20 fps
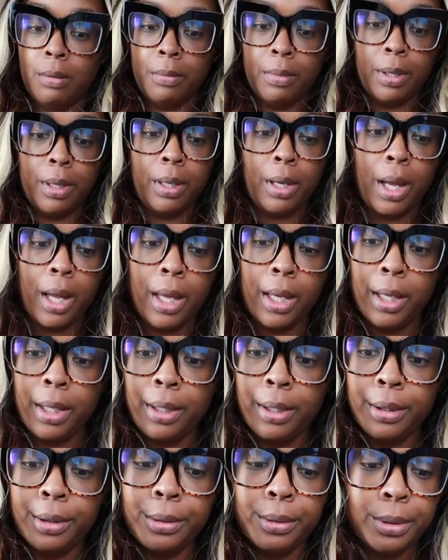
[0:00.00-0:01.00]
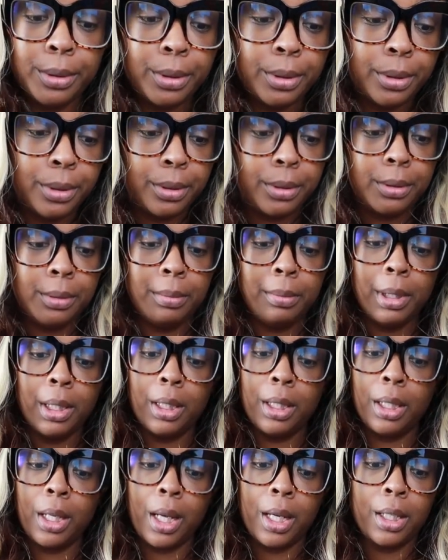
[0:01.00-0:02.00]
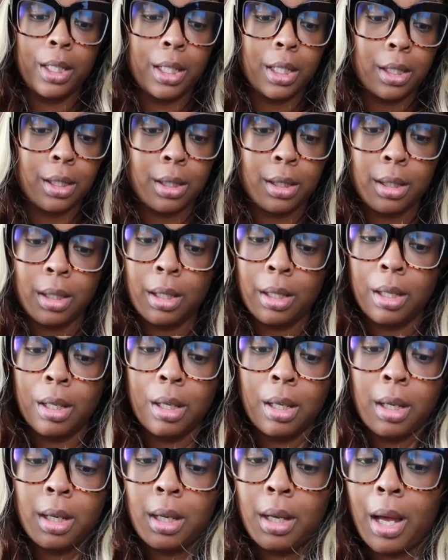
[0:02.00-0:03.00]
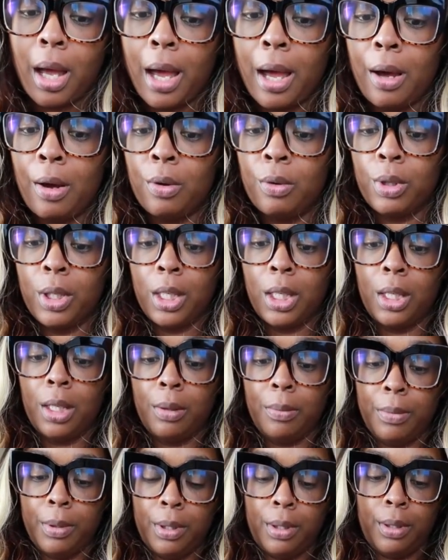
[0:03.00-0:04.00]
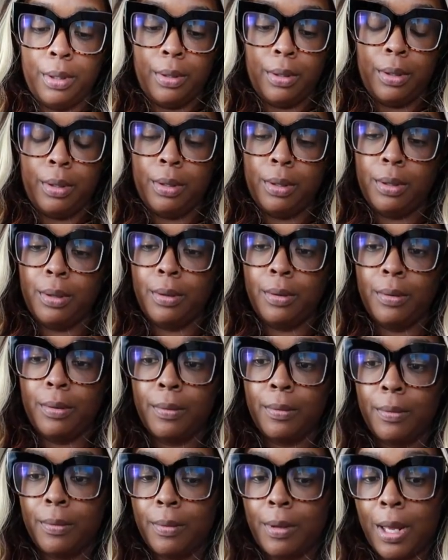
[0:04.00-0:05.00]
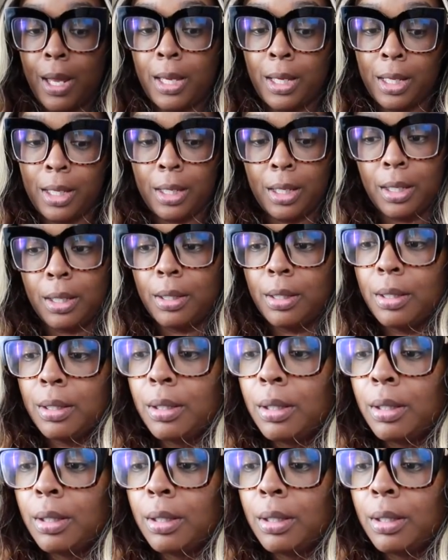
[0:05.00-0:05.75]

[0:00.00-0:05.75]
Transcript: But hey, it do. Mother Nature. I don't get it, but I get it.